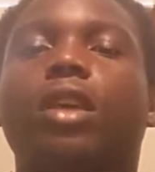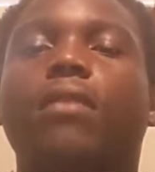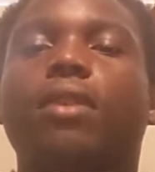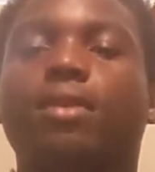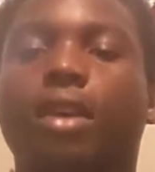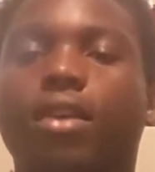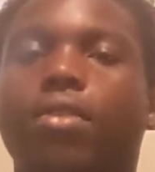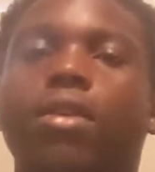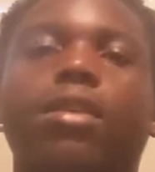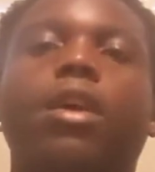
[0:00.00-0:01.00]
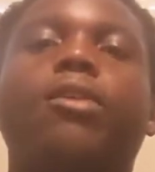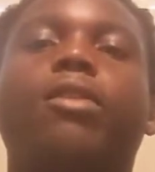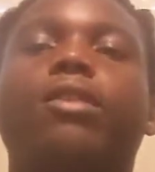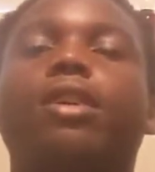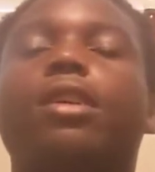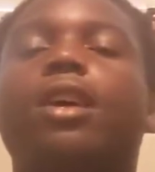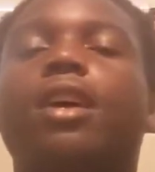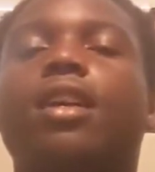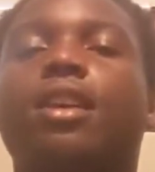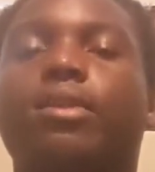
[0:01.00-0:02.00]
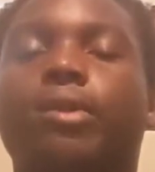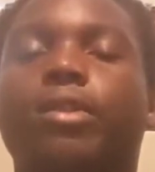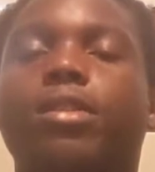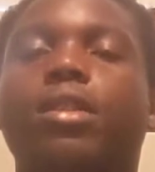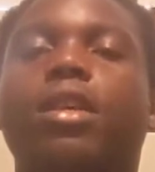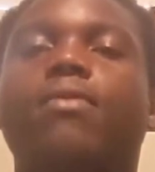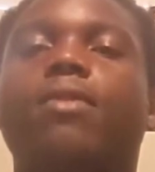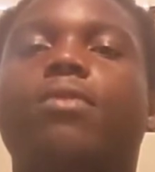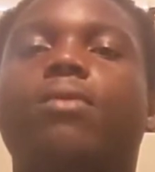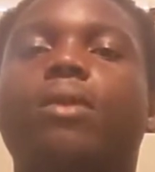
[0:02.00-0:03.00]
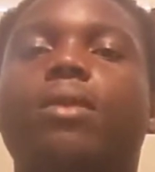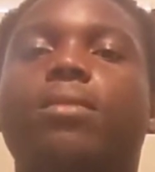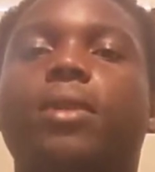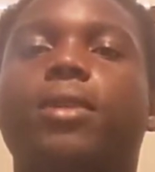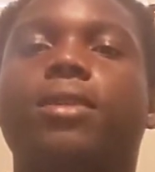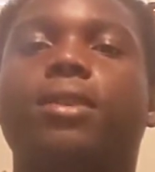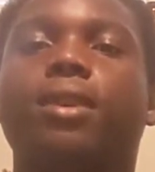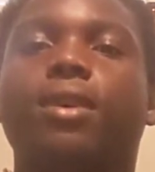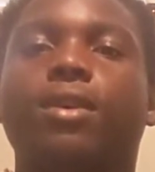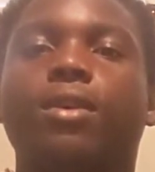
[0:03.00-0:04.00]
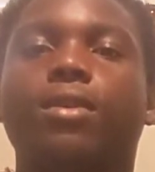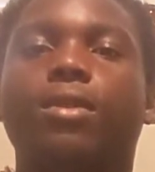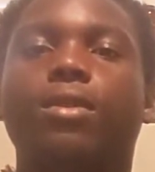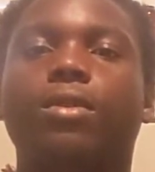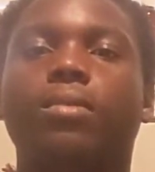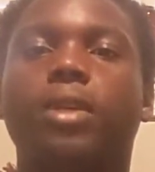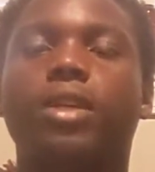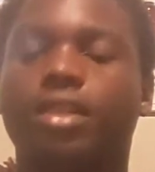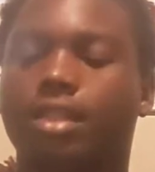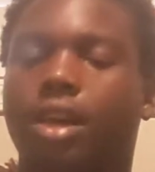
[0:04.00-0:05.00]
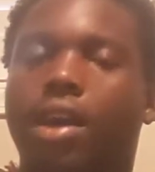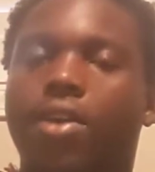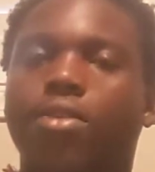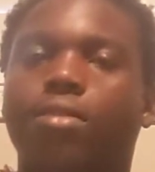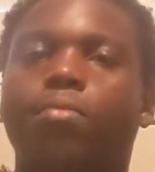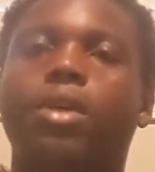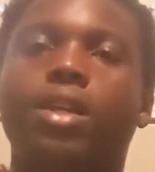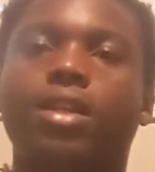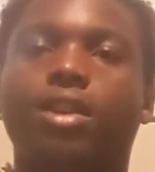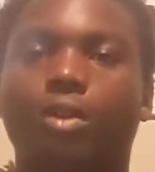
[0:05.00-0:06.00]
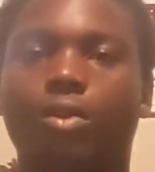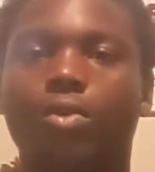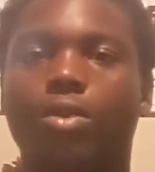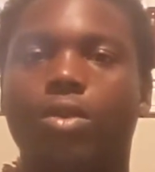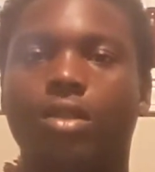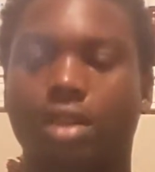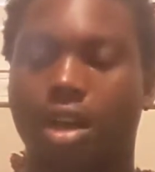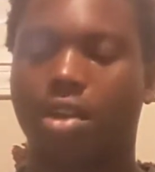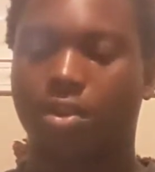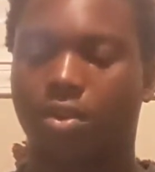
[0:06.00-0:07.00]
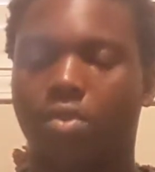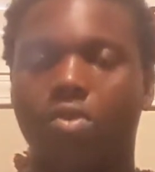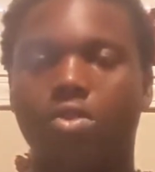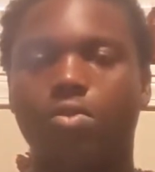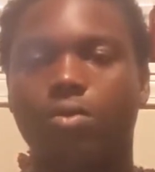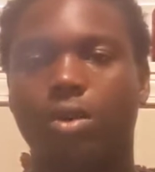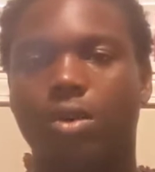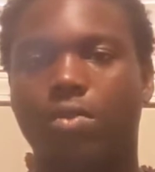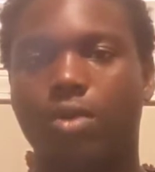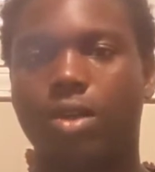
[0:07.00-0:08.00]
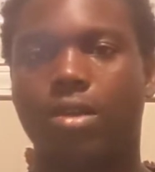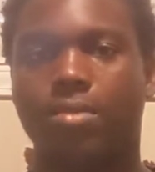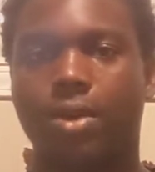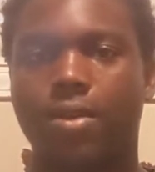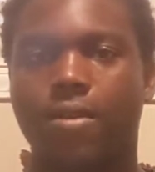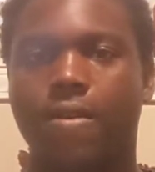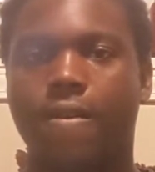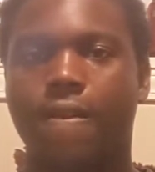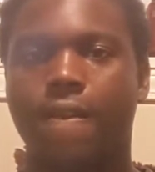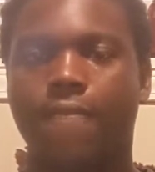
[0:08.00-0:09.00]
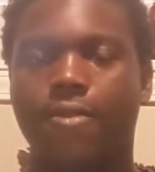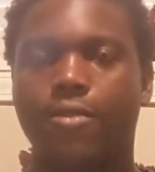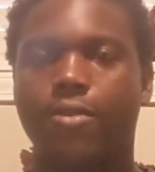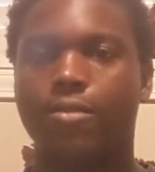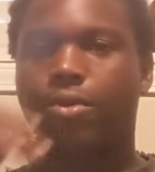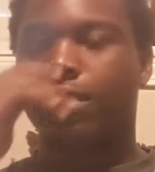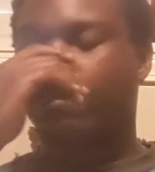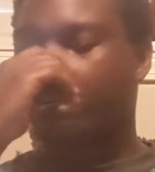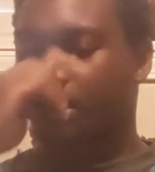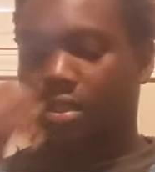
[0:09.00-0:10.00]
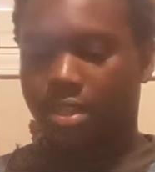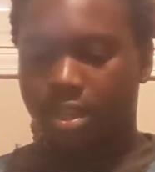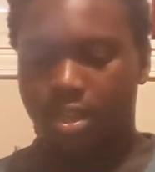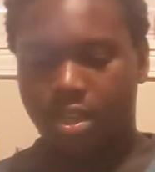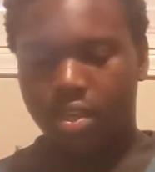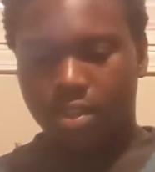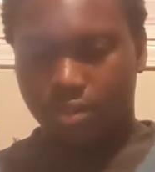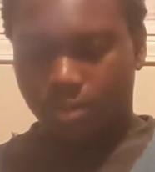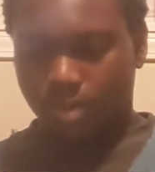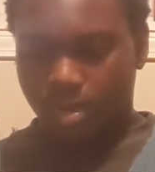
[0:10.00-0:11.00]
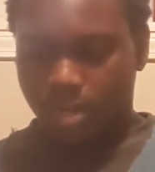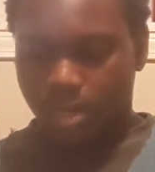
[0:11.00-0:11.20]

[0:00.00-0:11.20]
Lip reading: Even though they're gonna take they're going to slavery as well, man. But this is all the bidding of the Lord. This is all the Lord's will, man. Pretty much. So